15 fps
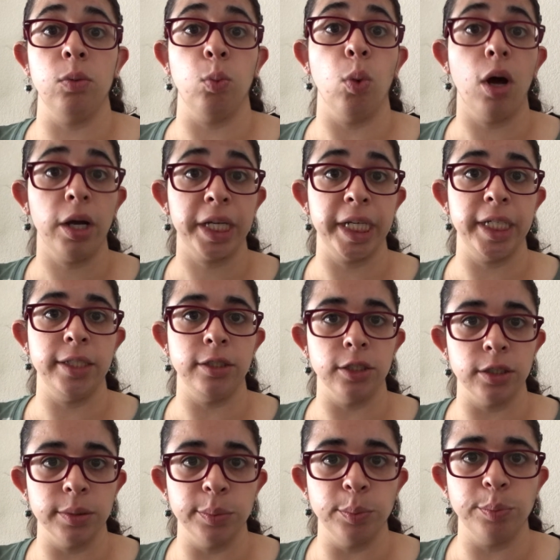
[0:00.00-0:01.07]
walking,
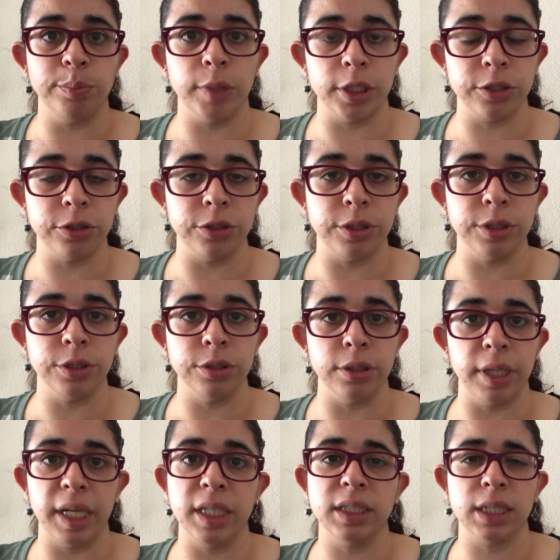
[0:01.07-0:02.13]
your muscles in your
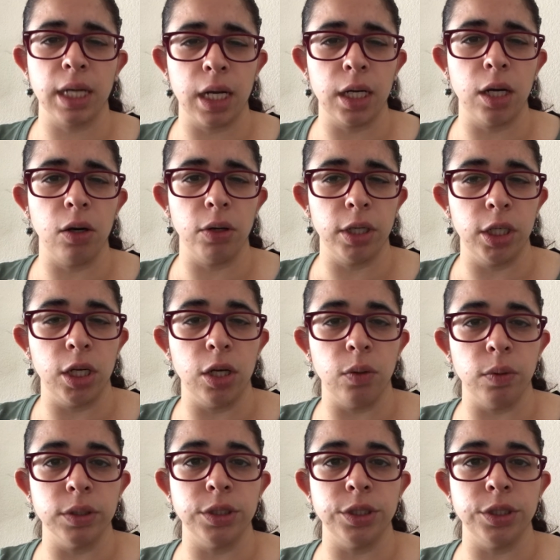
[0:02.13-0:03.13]
legs kind of already know what